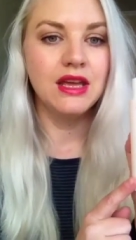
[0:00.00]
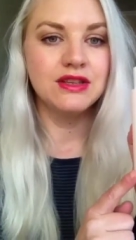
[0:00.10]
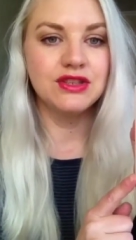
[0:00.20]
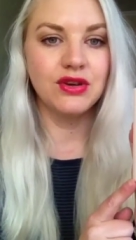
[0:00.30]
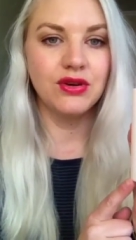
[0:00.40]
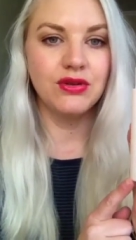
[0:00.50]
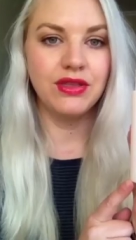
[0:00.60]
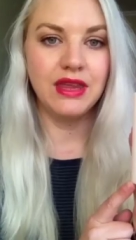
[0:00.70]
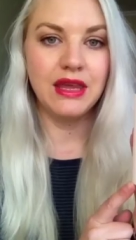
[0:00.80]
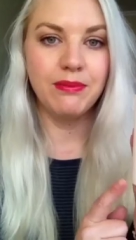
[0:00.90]
so
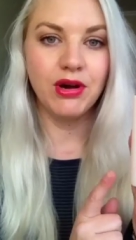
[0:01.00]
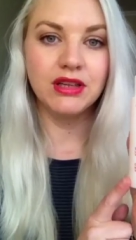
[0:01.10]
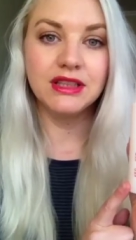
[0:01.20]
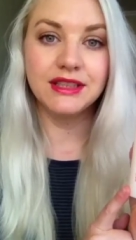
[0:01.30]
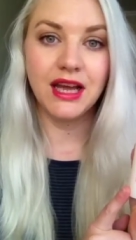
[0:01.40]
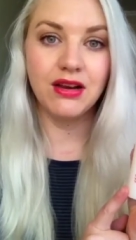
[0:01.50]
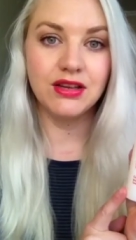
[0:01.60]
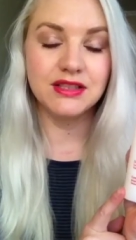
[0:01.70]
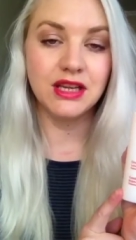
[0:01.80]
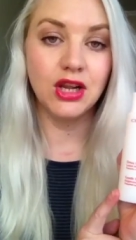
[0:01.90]
the bottle now
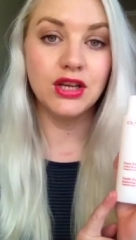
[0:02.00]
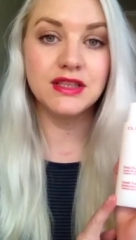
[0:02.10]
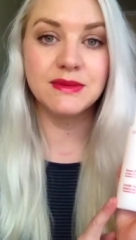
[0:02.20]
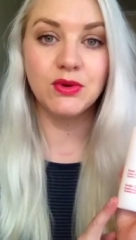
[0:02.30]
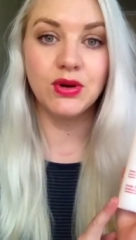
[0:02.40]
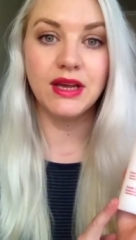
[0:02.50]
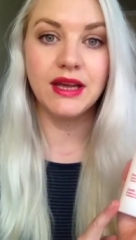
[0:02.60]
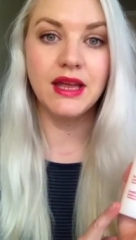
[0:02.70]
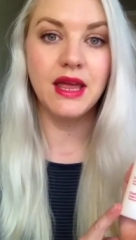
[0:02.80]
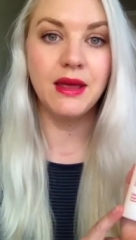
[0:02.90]
looks a lot smaller,